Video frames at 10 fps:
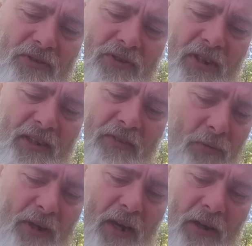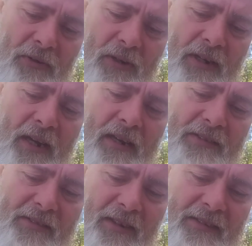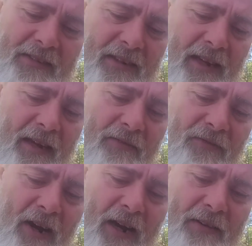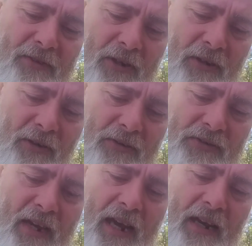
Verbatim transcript: 360 and five years.